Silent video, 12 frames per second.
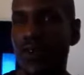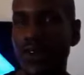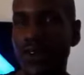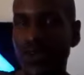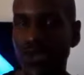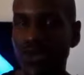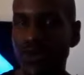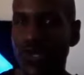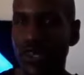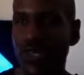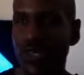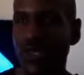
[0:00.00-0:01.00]
on two
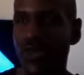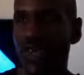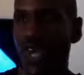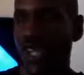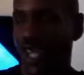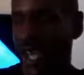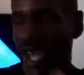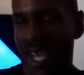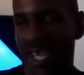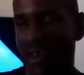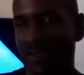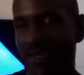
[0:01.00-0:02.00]
discs. So you had like
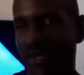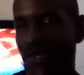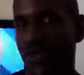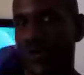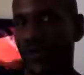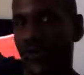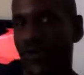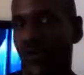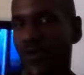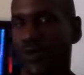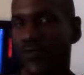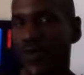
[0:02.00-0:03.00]
eight episodes
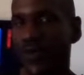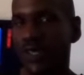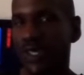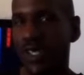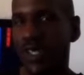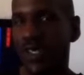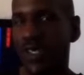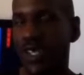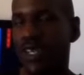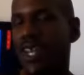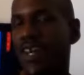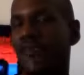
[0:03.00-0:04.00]
on the first
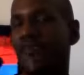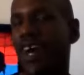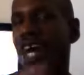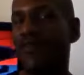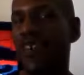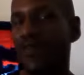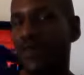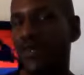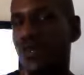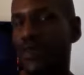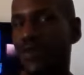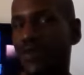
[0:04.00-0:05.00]
disc and like five
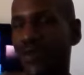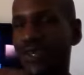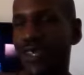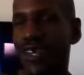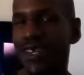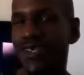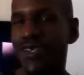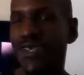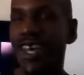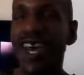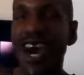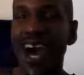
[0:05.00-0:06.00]
episodes on the second
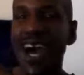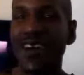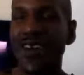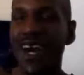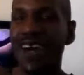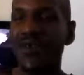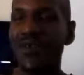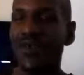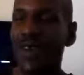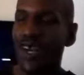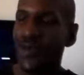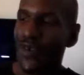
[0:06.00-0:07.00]
disc.
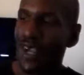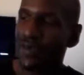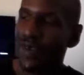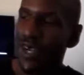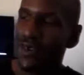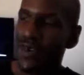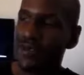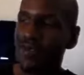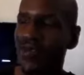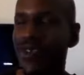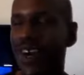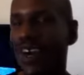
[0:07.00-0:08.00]
When I'm done with the
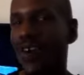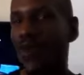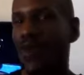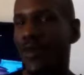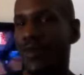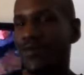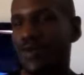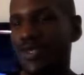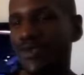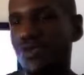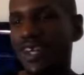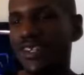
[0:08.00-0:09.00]
review, I open up and
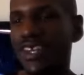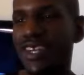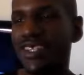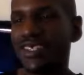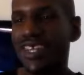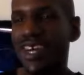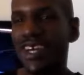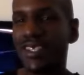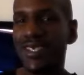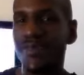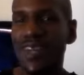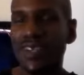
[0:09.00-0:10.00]
show like the
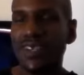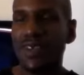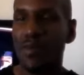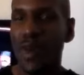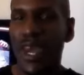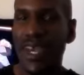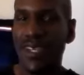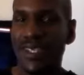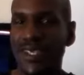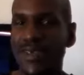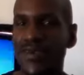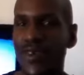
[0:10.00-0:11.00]
insides of like the
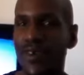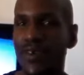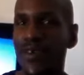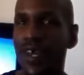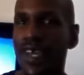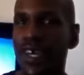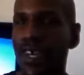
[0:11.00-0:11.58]
packaging or whatever.